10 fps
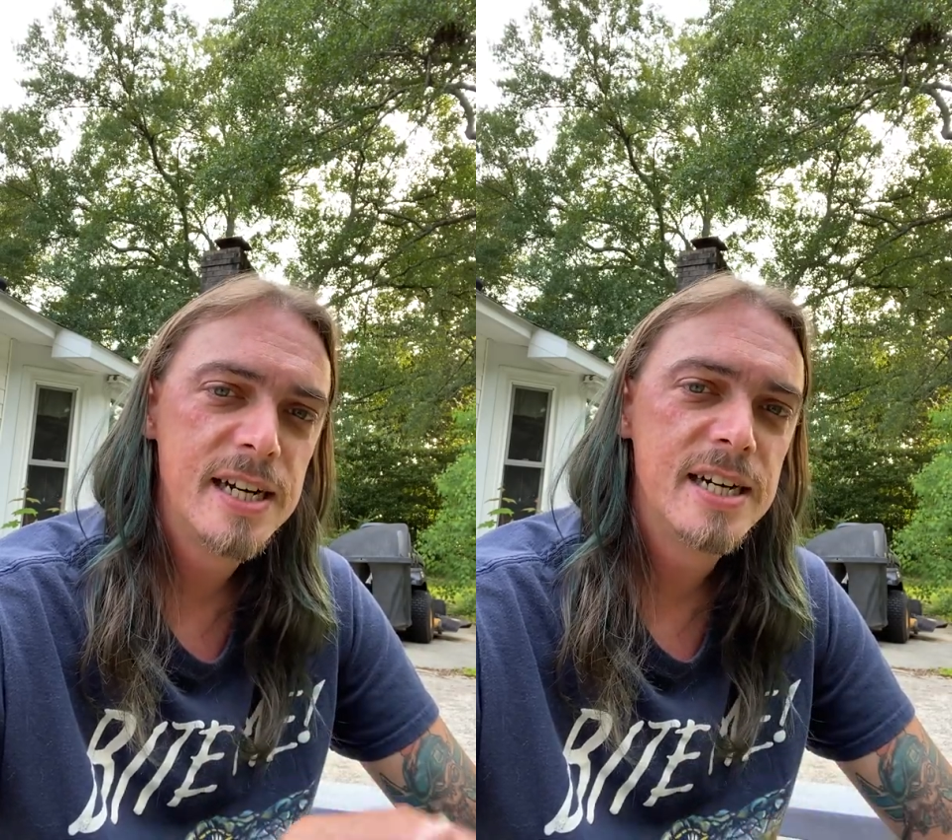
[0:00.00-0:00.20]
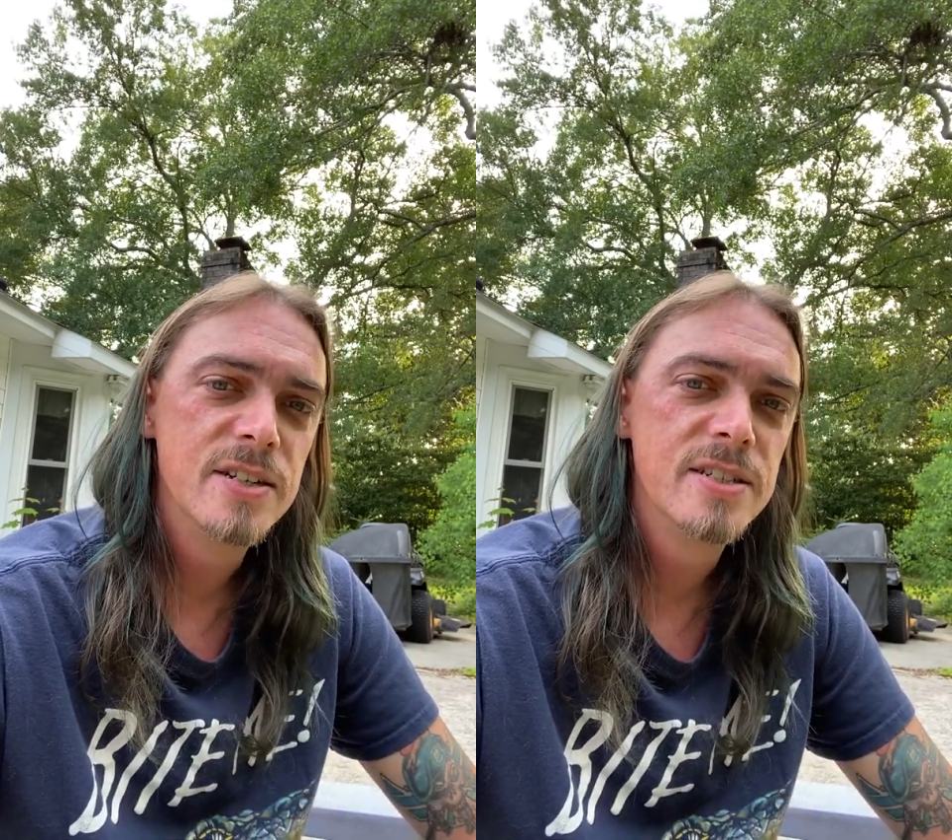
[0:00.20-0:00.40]

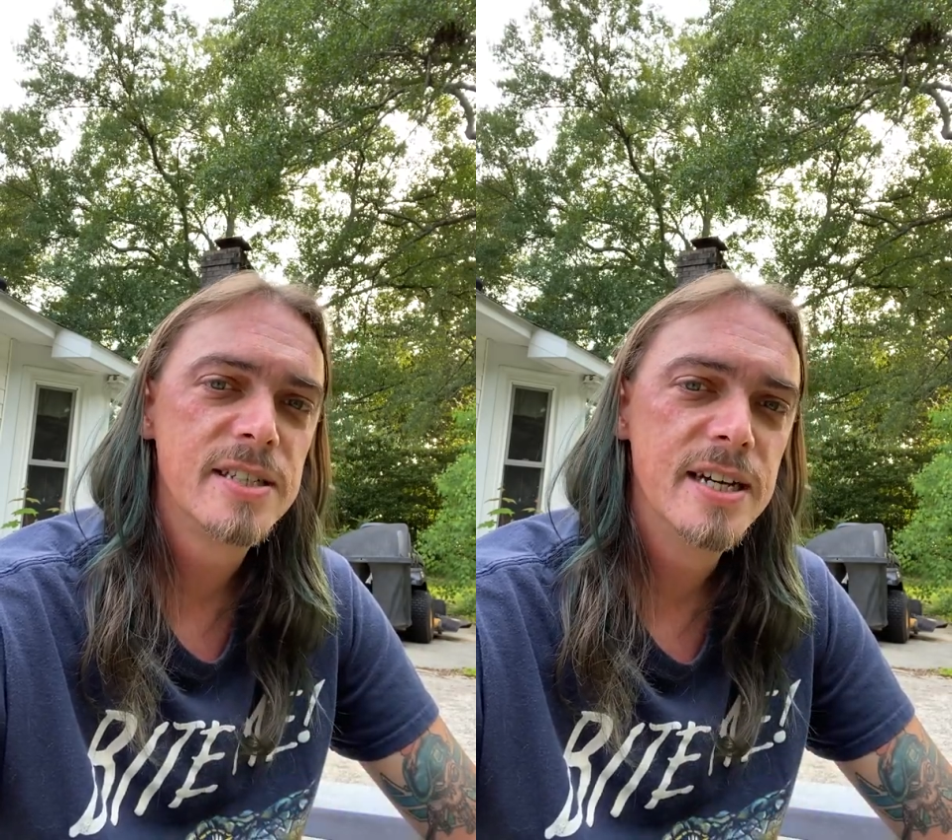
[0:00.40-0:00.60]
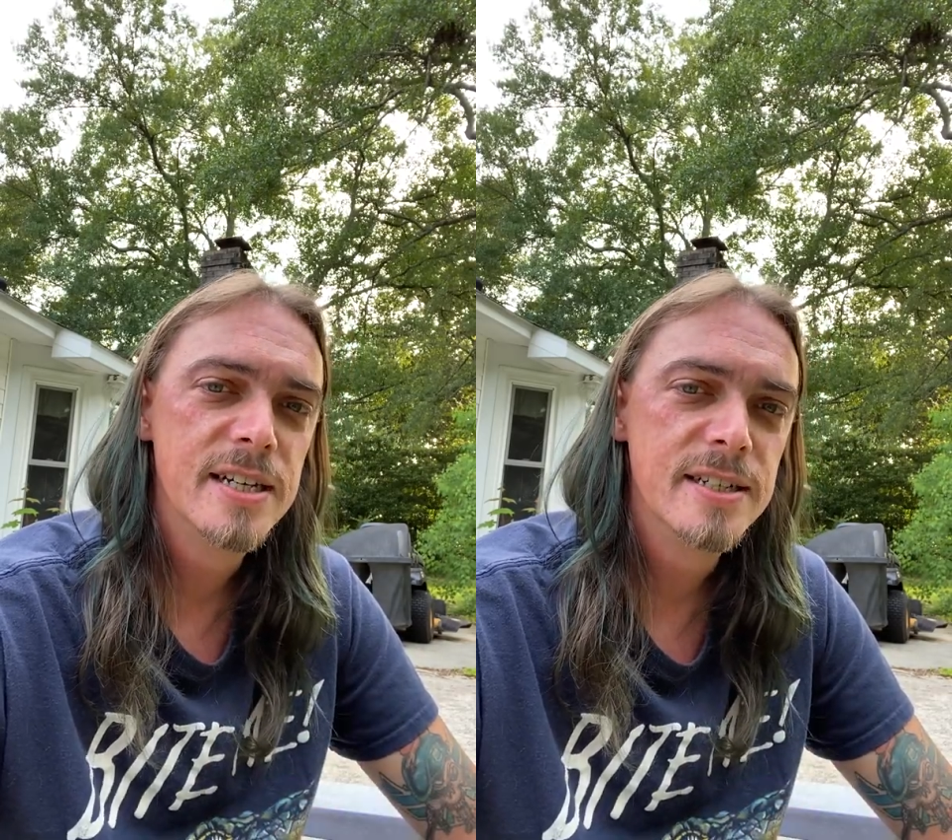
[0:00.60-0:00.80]

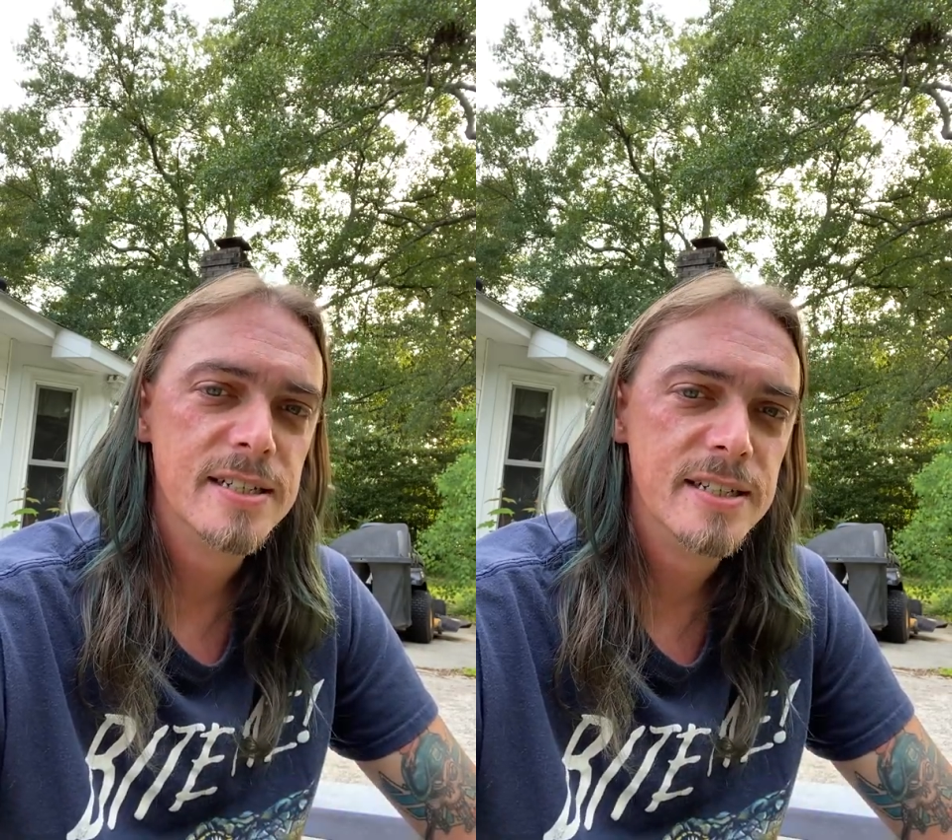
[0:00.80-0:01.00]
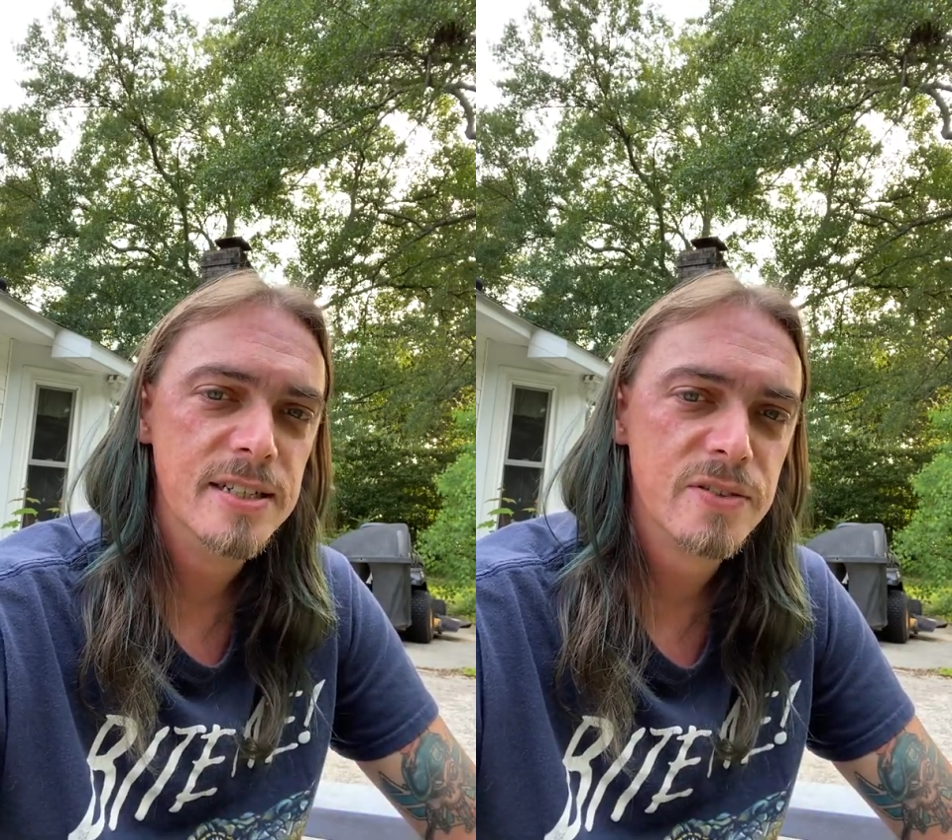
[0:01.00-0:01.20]
outside
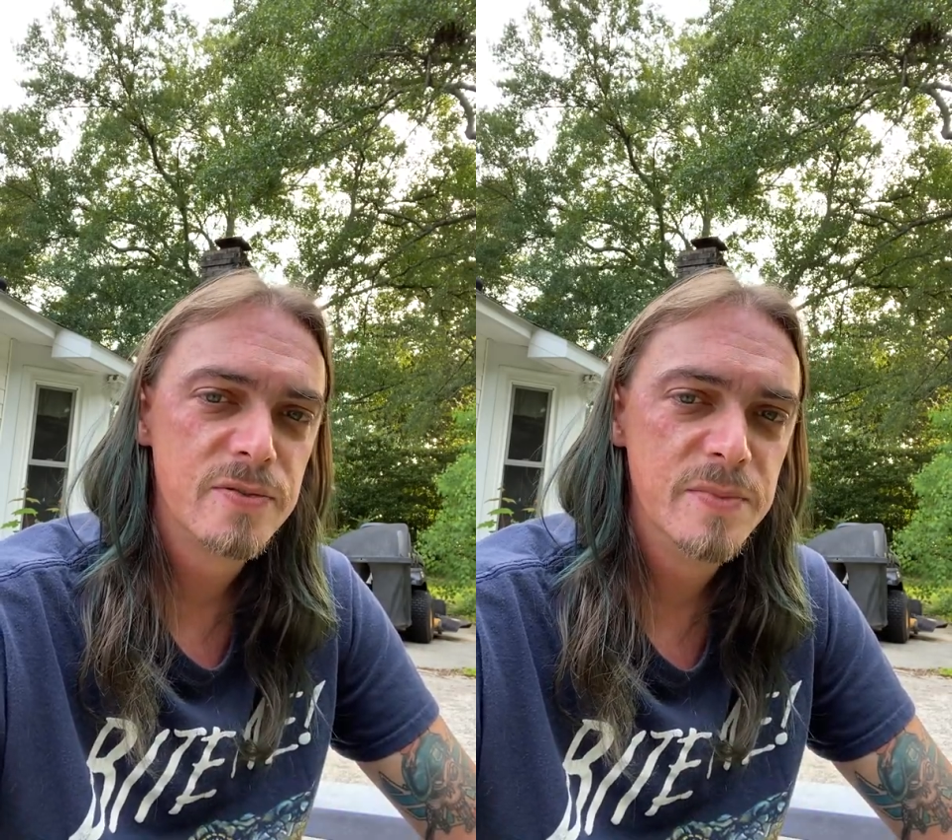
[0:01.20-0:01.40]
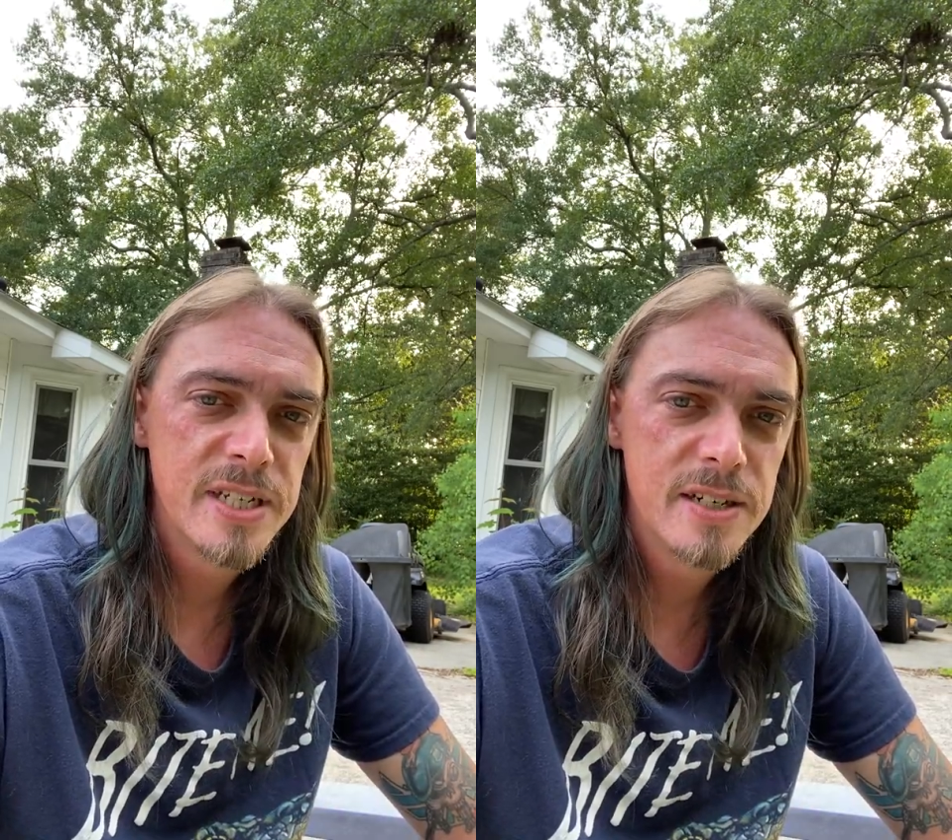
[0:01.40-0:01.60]
entities
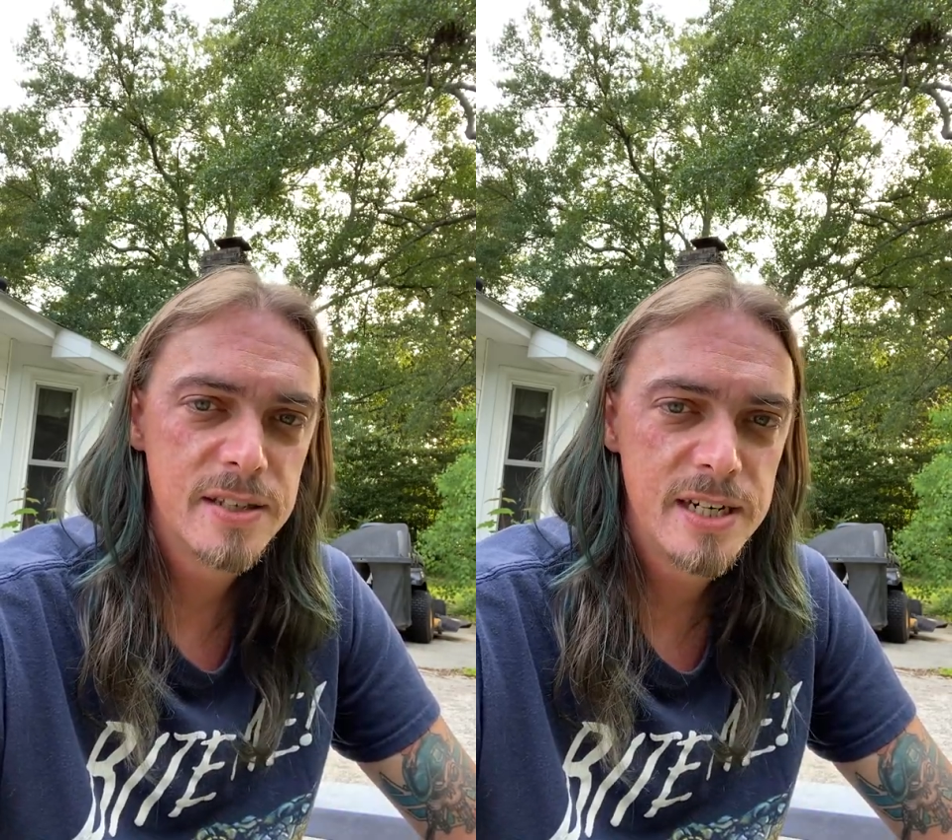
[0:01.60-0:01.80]
from South